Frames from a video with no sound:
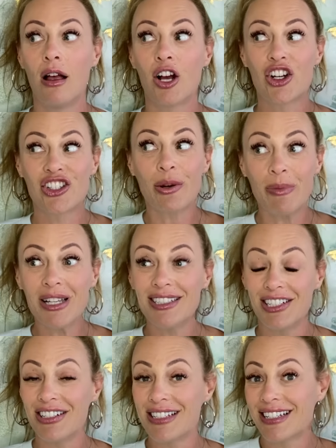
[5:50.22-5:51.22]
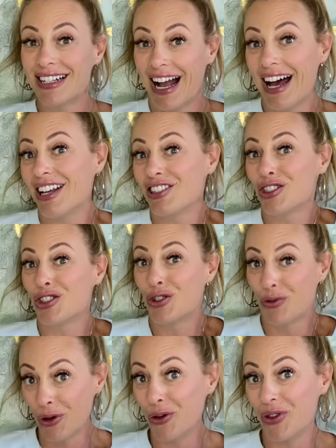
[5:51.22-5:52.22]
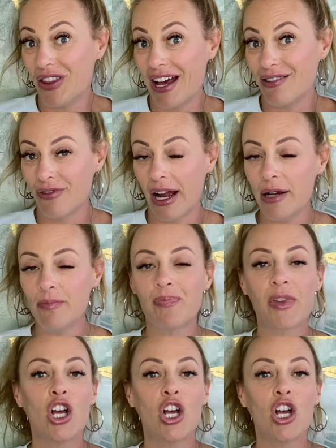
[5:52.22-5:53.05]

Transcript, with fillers: because our military is kind of screwed then, right?